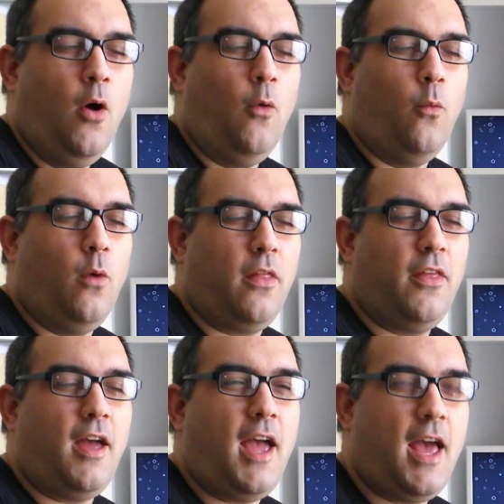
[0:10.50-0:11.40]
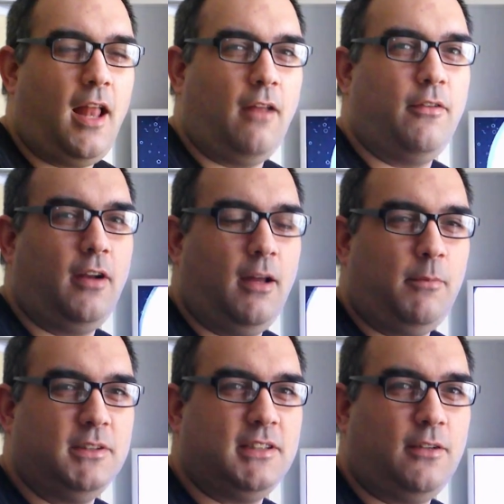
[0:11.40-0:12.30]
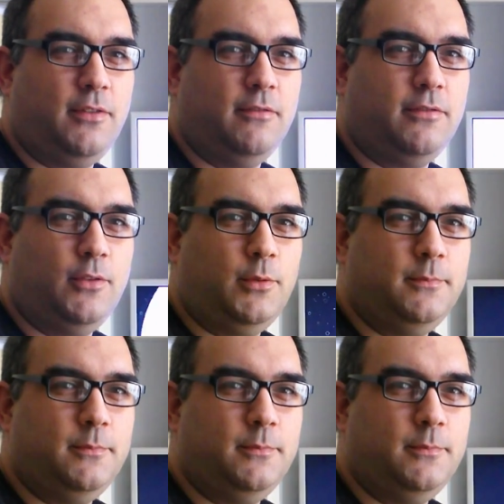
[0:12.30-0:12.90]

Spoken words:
What the hell have I let myself in for?